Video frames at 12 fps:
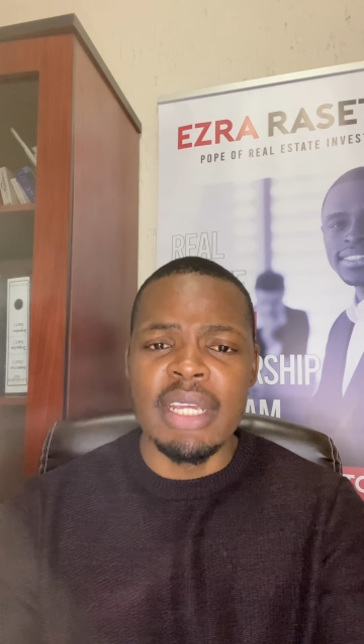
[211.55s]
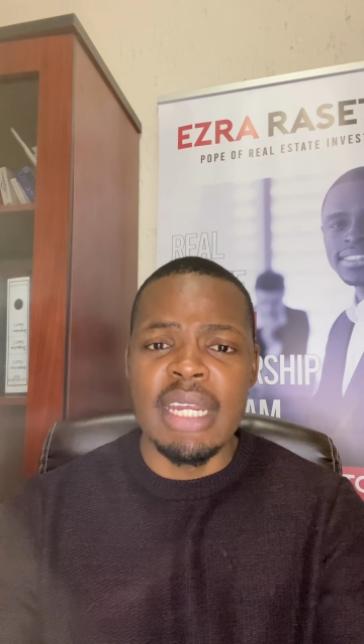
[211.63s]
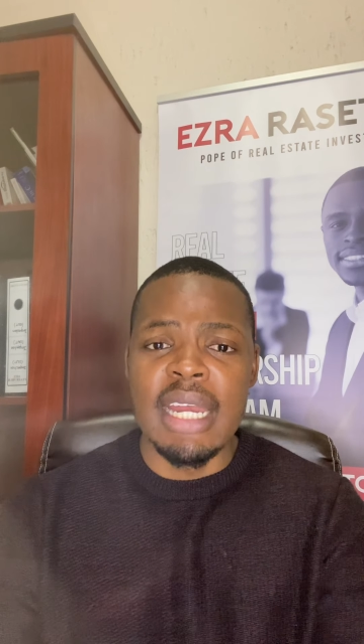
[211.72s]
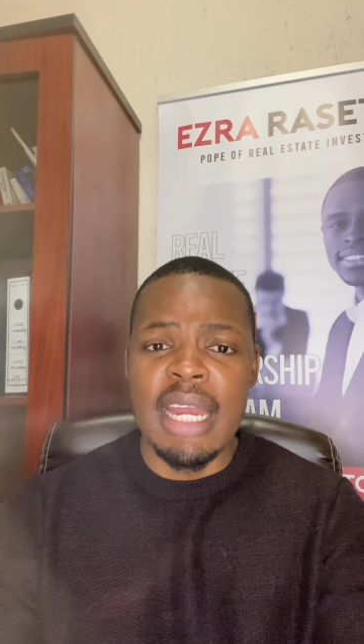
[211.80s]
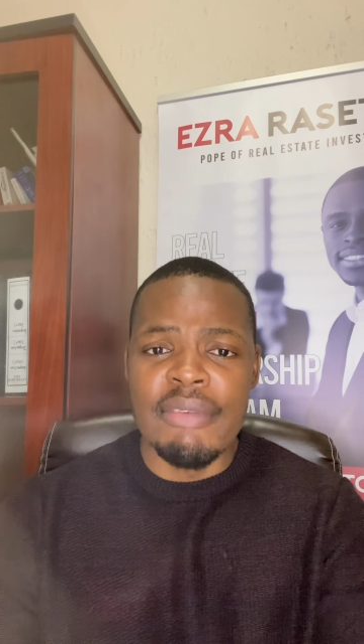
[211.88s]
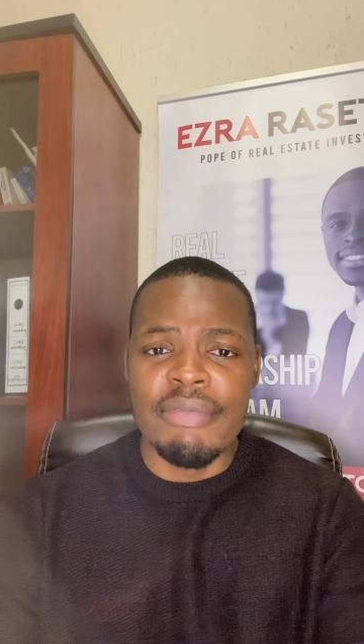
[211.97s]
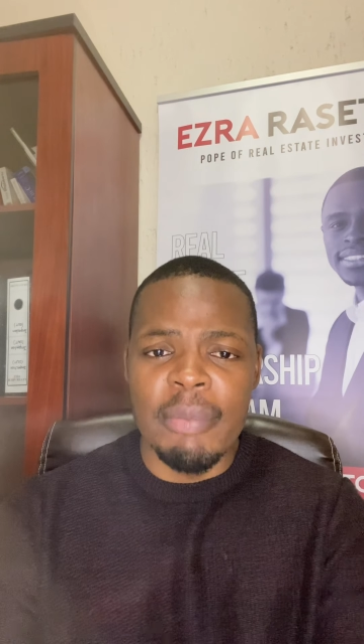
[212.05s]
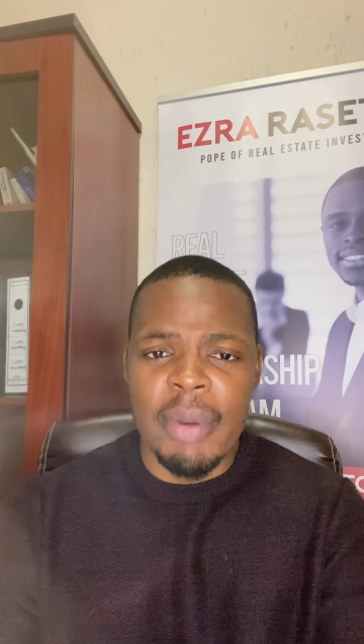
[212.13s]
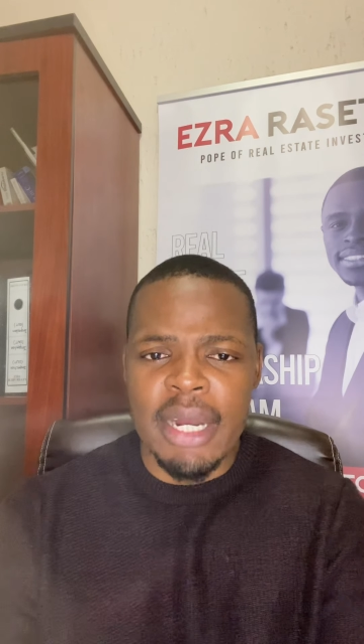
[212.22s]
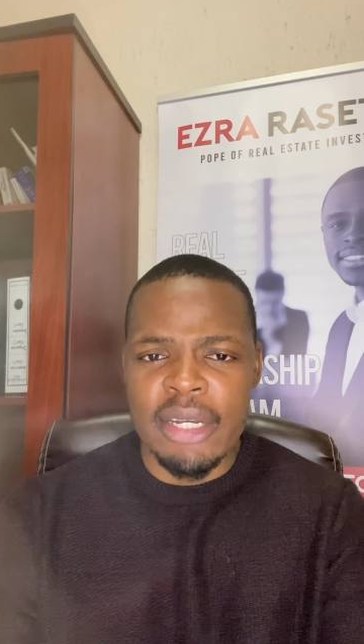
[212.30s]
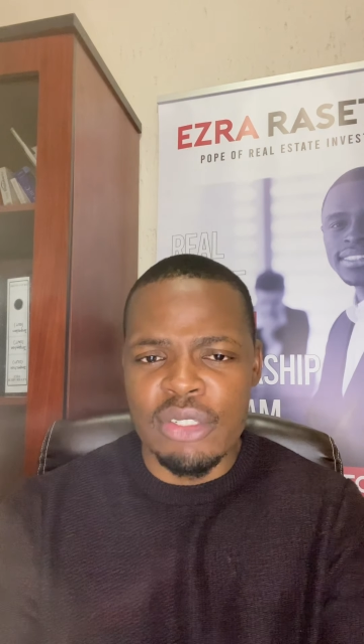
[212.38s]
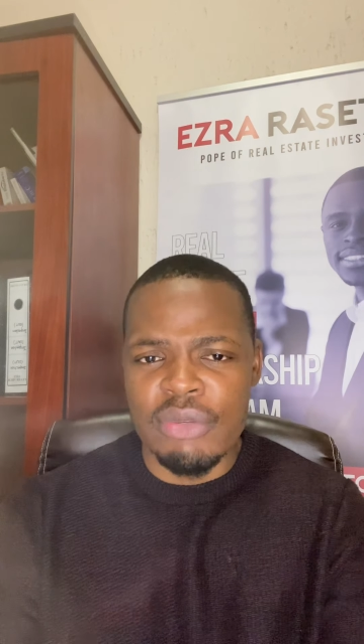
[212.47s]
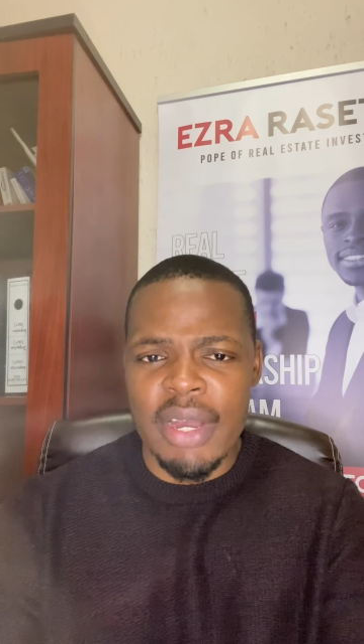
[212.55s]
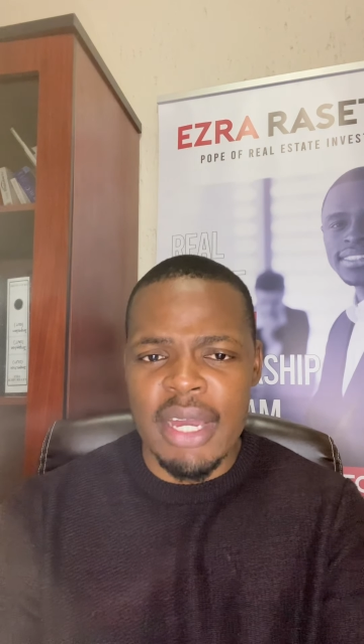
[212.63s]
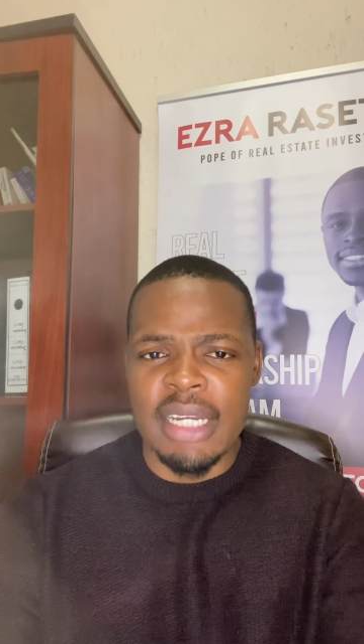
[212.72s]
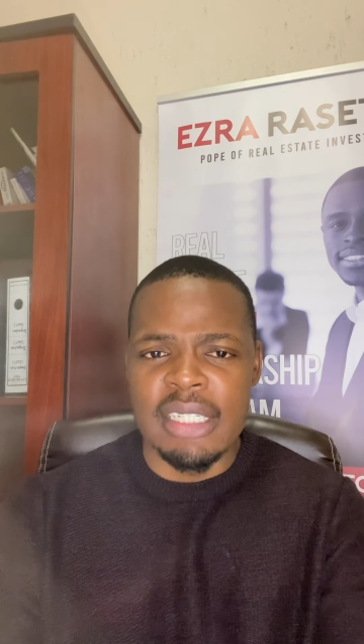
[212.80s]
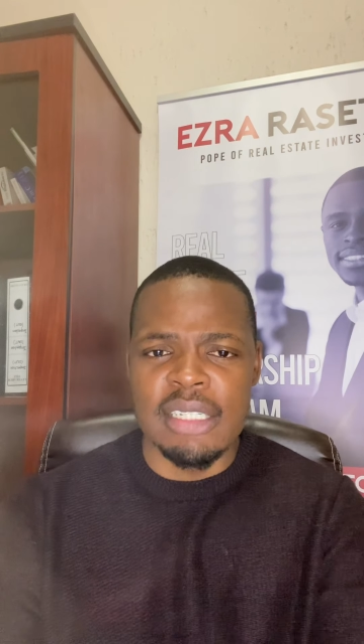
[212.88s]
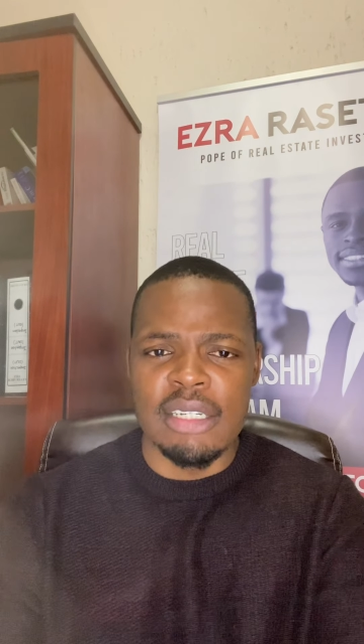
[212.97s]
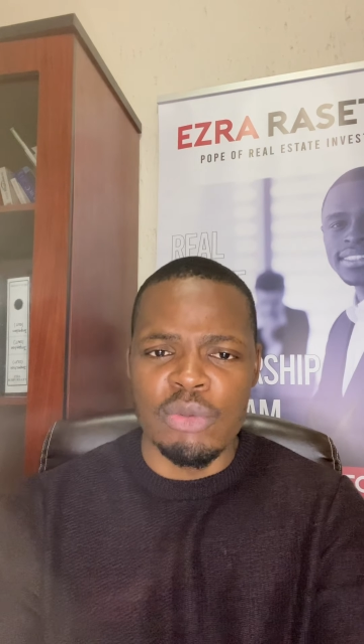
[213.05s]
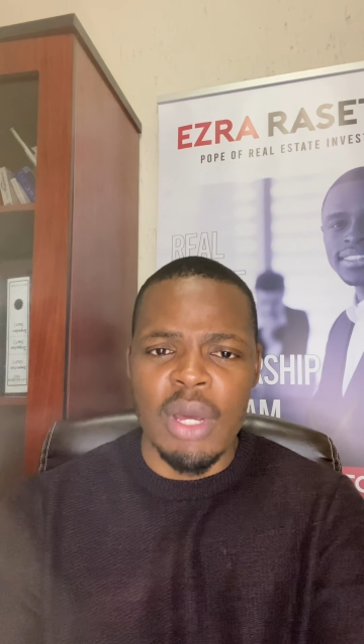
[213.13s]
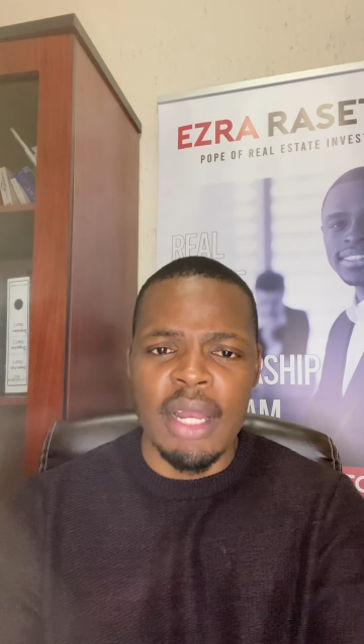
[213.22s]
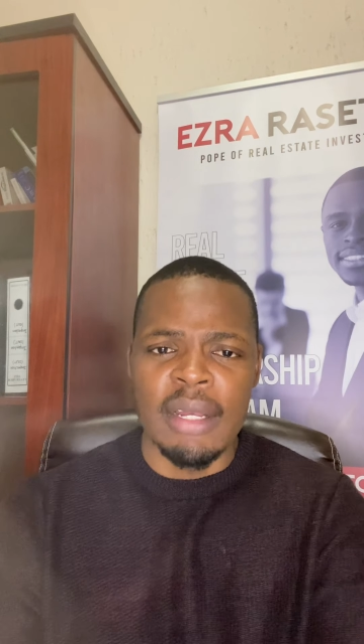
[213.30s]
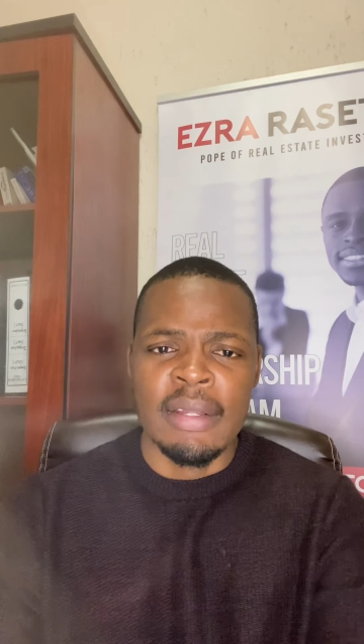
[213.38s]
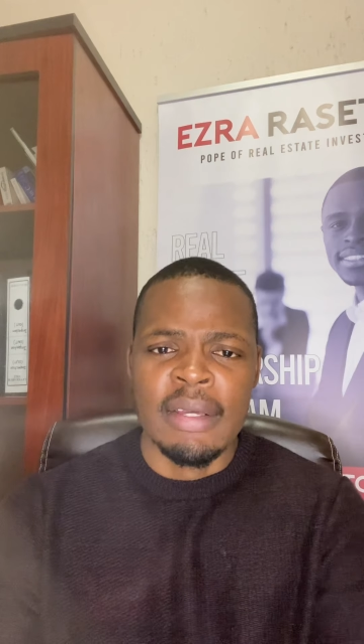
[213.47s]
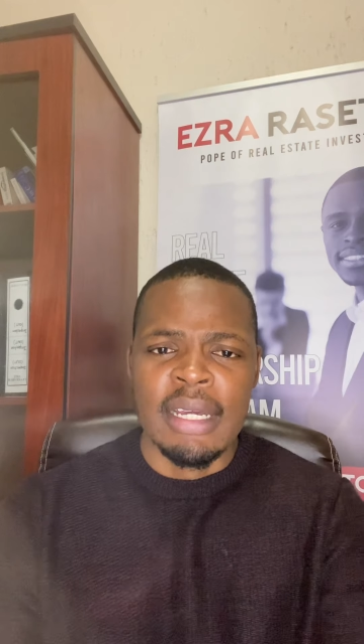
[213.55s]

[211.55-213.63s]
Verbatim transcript: enough abundance of finances as well.